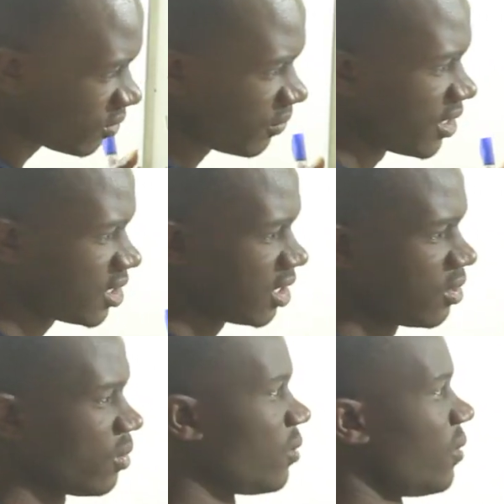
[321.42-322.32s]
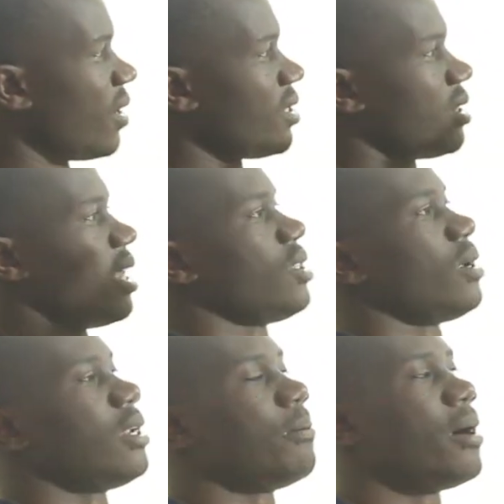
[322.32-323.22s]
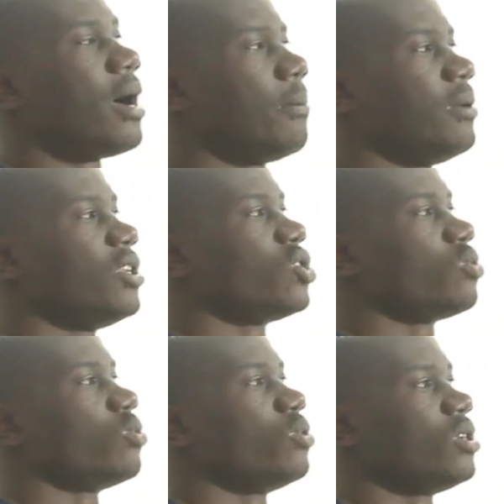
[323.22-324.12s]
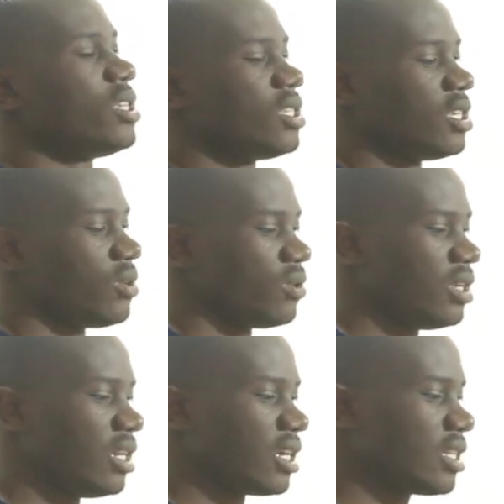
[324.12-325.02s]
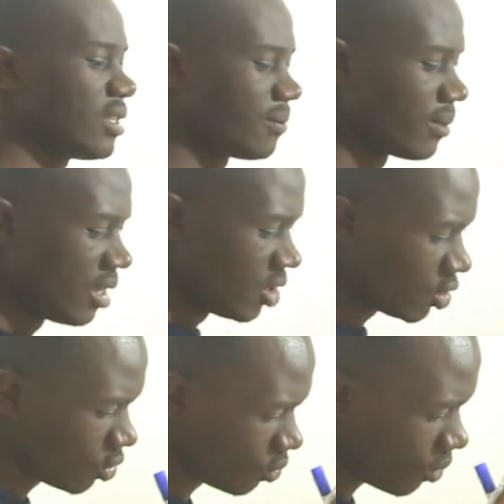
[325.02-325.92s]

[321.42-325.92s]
first here on that. That's what happens to zero index. So